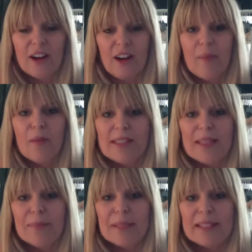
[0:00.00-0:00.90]
are a
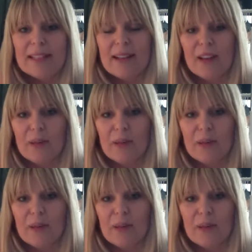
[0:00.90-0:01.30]
multi-billion-dollar